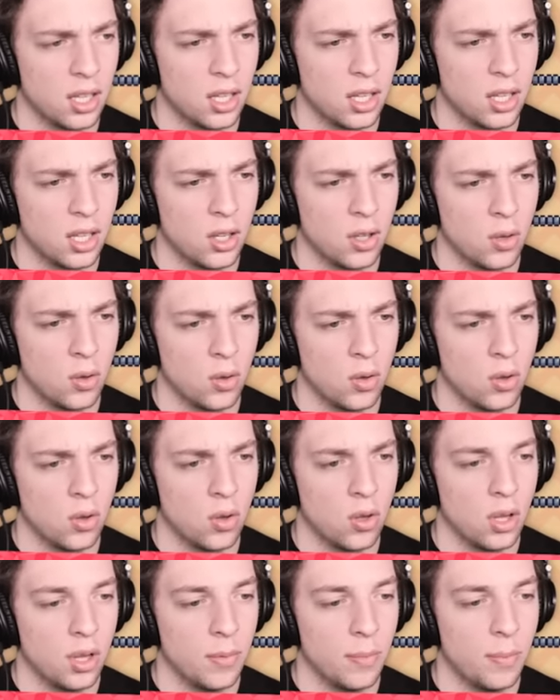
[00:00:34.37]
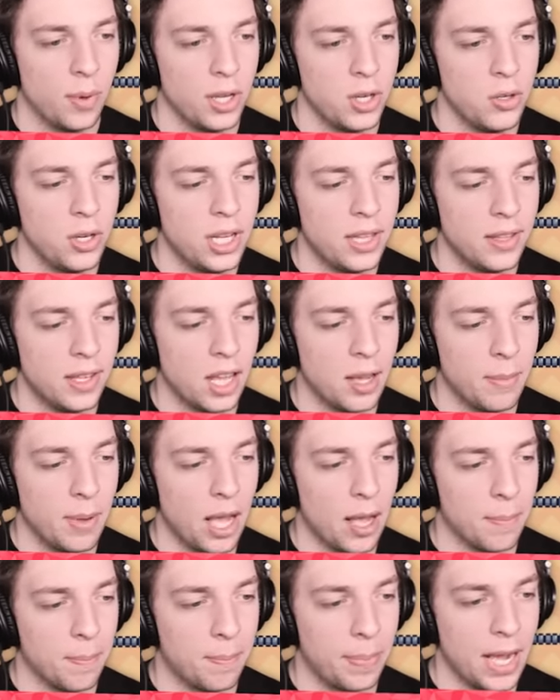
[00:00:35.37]
Wait. But you need I to come
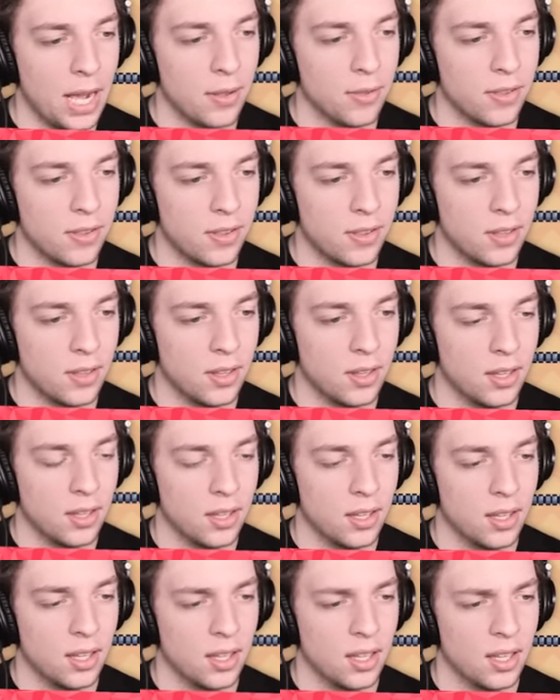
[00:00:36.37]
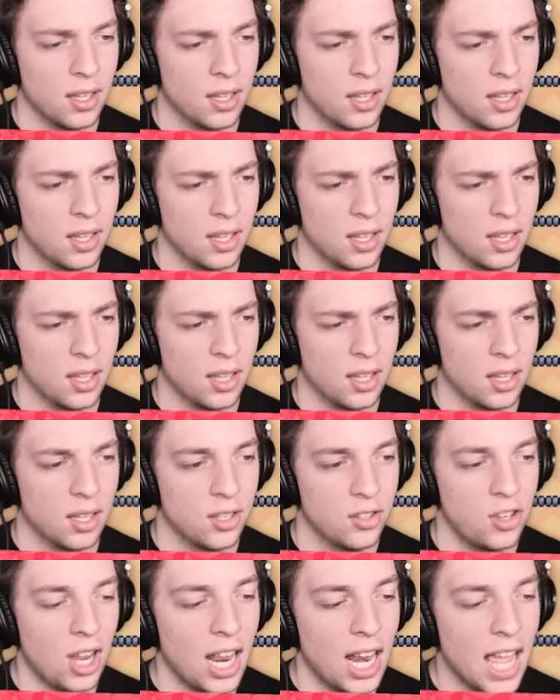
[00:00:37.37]
up. Bounce. Oh.
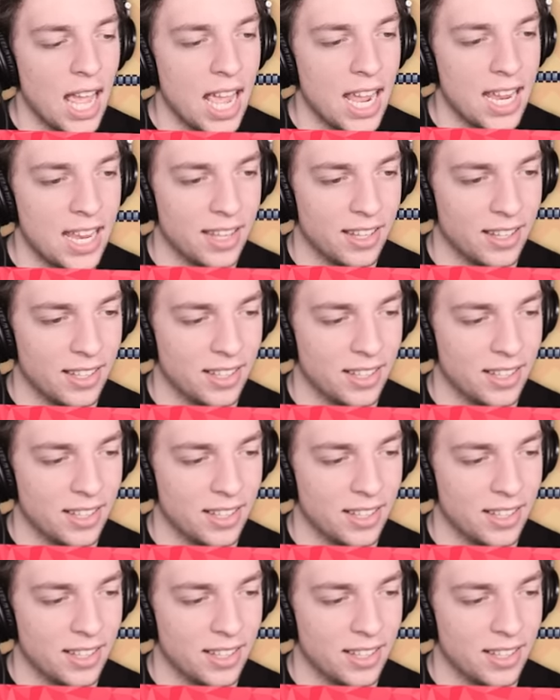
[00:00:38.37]
Jelly!